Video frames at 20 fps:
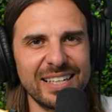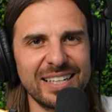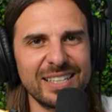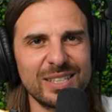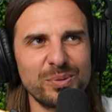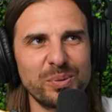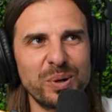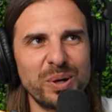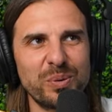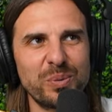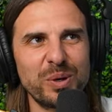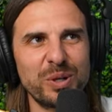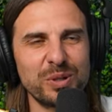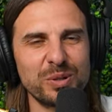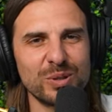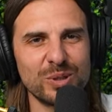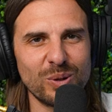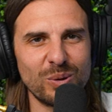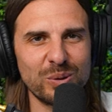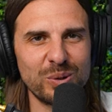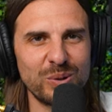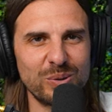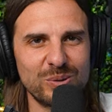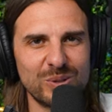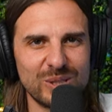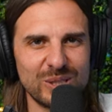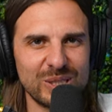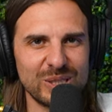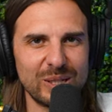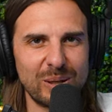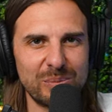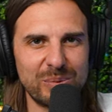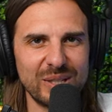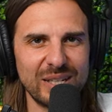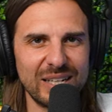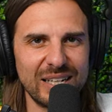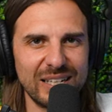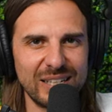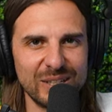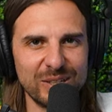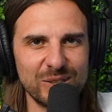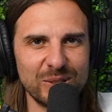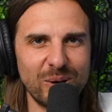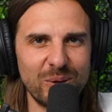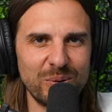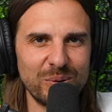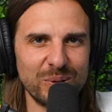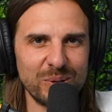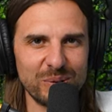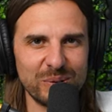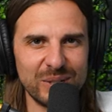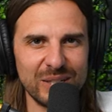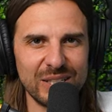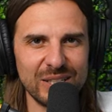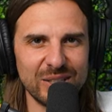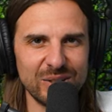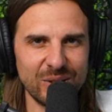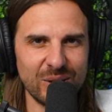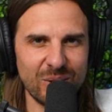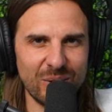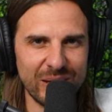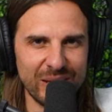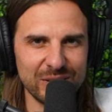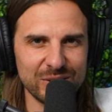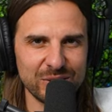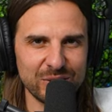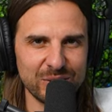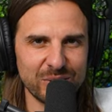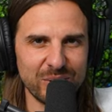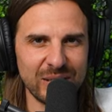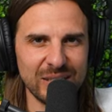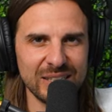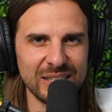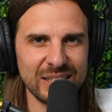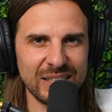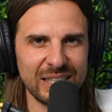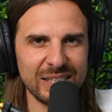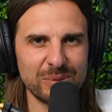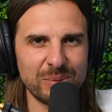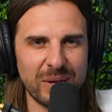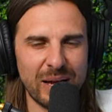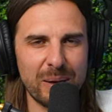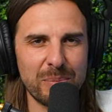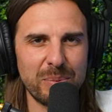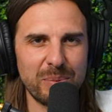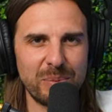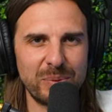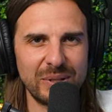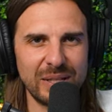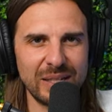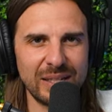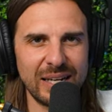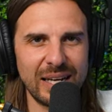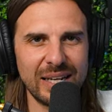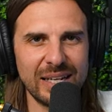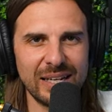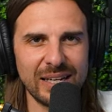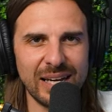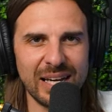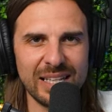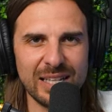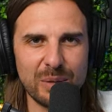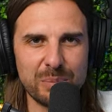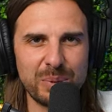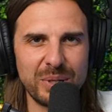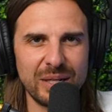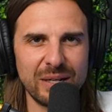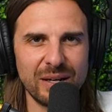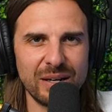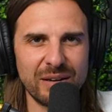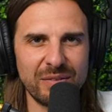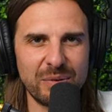It's weird when you're so used to something and you don't do it, you go extra crazy. That's what happened with the naked guy that peed on